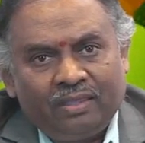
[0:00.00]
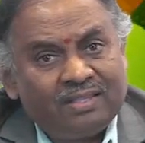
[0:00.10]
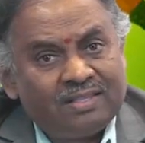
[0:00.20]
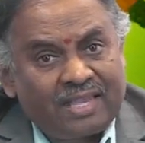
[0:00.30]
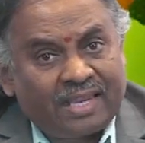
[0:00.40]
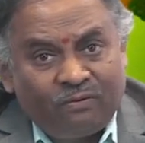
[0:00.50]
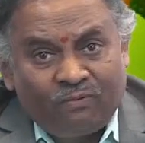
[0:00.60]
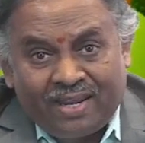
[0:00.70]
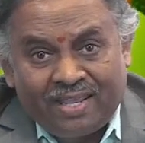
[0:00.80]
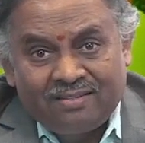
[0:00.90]
Second
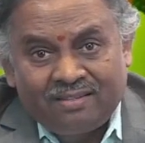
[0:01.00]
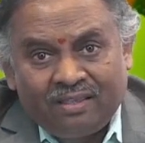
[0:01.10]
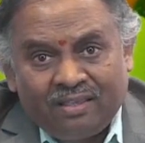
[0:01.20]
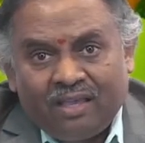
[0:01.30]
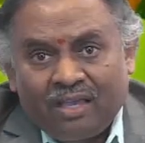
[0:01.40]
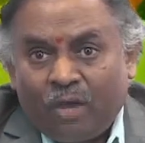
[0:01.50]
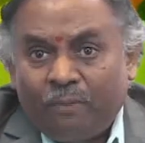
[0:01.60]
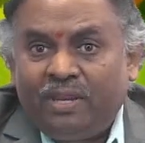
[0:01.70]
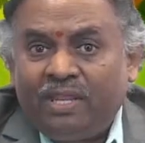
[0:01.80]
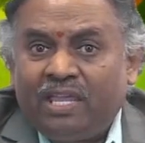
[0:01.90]
one is
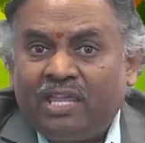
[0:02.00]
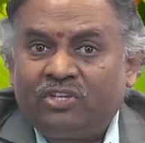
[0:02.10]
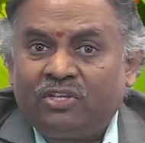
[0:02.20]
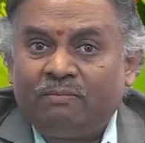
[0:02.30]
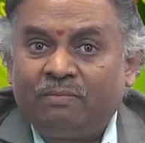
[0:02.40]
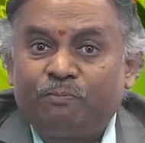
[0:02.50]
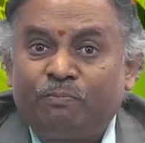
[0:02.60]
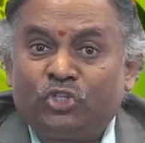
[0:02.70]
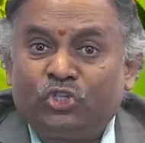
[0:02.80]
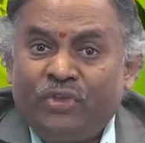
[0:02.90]
communication must
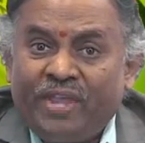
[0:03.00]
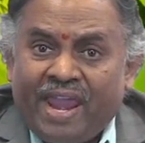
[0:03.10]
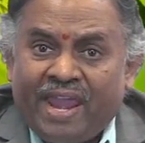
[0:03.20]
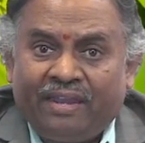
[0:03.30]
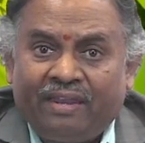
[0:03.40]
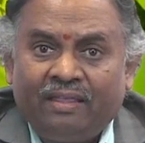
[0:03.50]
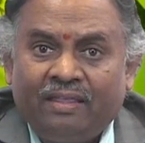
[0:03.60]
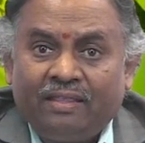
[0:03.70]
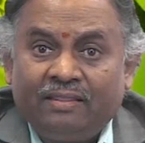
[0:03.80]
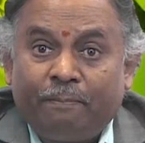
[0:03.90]
persuade
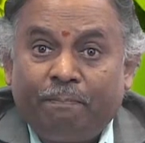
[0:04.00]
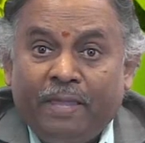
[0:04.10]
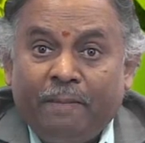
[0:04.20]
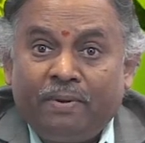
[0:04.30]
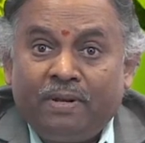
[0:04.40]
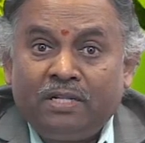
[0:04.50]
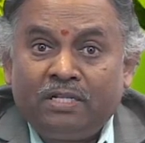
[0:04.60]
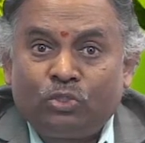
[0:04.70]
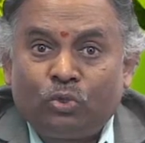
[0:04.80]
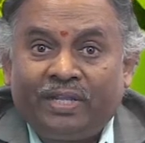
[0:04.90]
the people
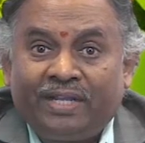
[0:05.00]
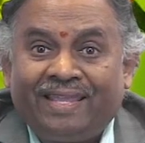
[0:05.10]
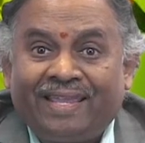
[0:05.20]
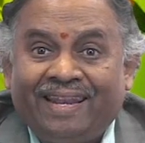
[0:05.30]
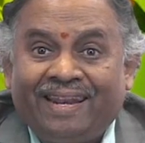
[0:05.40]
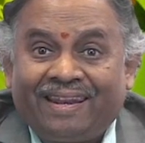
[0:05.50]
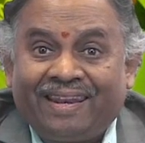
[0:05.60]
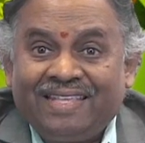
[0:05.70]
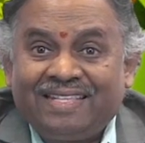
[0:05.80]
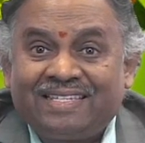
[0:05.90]
so that they can
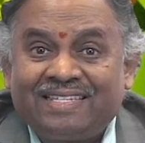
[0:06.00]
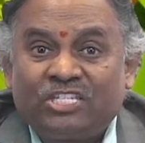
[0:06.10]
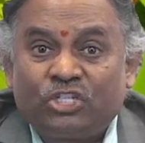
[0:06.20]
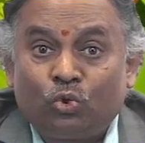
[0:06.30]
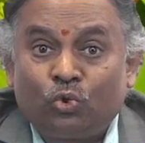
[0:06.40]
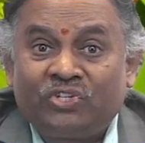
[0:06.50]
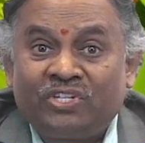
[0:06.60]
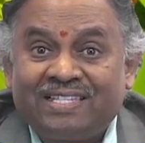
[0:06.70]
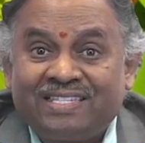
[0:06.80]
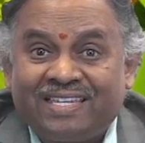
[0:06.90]
research
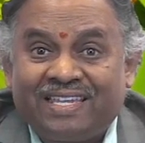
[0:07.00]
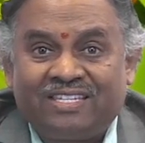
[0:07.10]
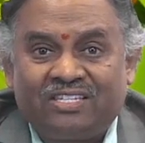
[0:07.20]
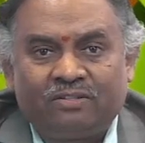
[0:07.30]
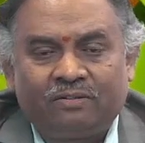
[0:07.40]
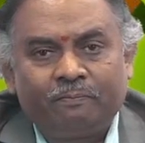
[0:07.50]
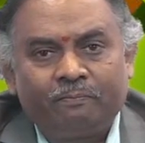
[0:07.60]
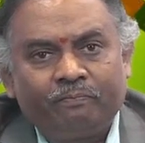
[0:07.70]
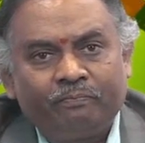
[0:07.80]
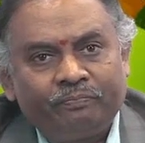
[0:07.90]
social change.
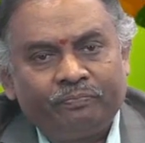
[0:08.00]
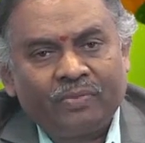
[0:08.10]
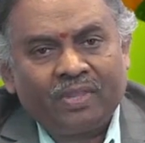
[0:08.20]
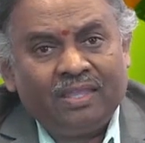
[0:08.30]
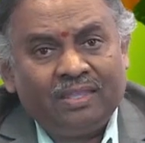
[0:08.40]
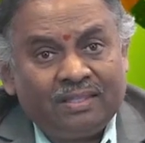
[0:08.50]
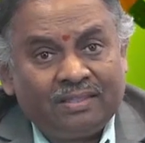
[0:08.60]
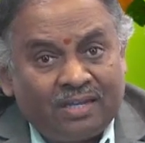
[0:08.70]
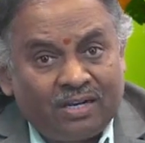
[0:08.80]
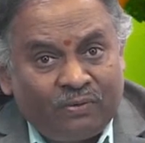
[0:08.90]

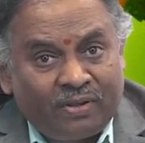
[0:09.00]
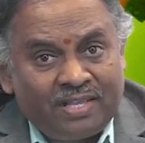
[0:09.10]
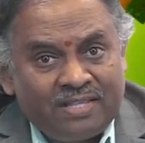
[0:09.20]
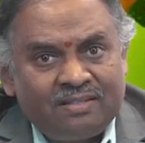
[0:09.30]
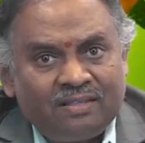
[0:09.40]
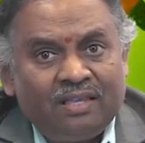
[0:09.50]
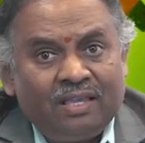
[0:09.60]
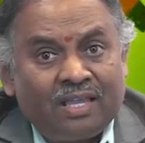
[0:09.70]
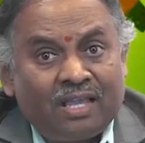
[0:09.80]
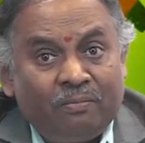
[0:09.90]
Third one is
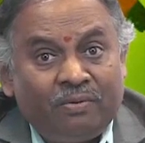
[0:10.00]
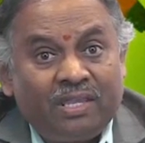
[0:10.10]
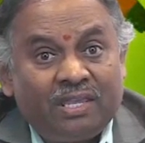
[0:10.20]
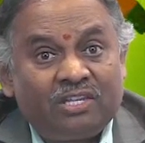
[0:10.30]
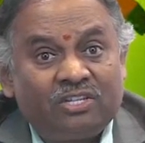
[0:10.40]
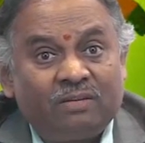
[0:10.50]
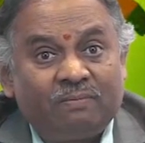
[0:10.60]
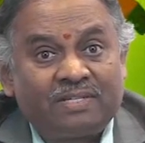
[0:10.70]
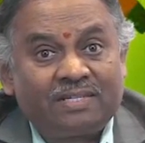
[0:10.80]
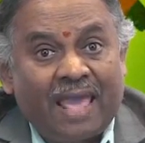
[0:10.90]
communication
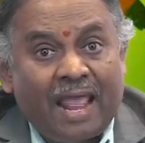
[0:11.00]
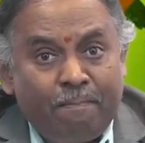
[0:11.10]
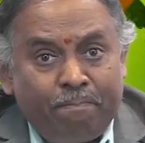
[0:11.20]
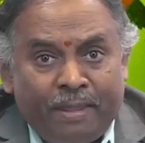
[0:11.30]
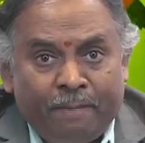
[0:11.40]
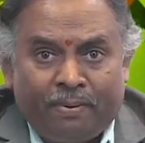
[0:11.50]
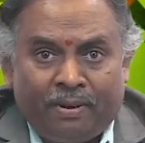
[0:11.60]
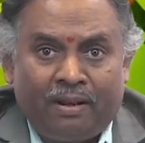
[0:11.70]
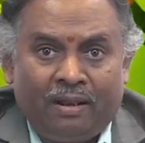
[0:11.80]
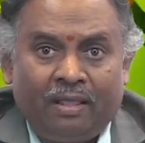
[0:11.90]
must help
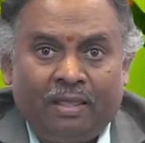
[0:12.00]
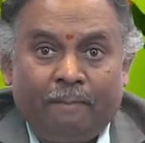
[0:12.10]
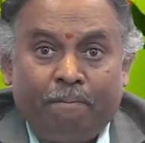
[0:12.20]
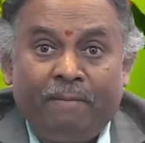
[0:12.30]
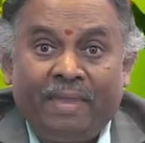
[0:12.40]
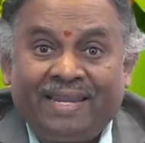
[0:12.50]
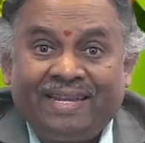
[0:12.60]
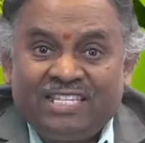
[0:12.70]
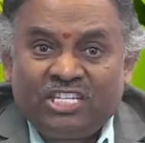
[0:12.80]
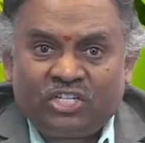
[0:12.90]
people make
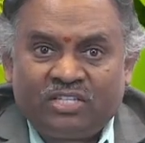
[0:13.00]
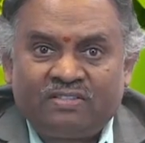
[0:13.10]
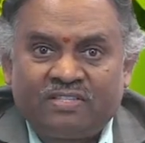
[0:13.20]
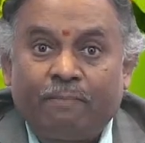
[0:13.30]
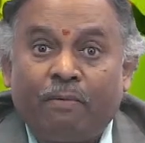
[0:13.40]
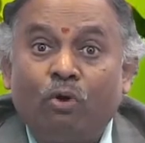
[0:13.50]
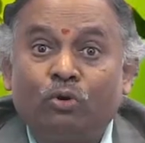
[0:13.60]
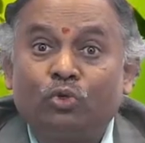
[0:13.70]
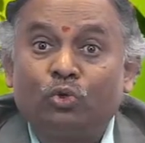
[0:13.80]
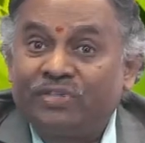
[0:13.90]
decisions about
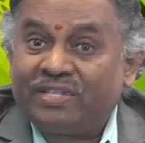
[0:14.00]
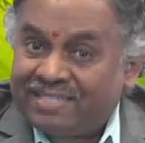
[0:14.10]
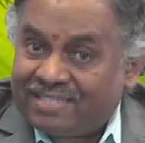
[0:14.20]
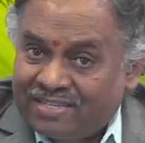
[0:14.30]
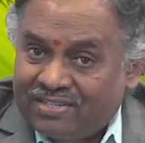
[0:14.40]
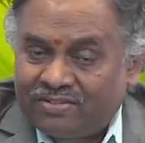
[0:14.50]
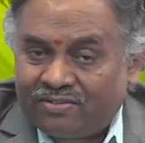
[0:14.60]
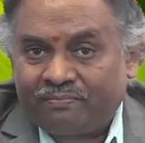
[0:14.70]
social change.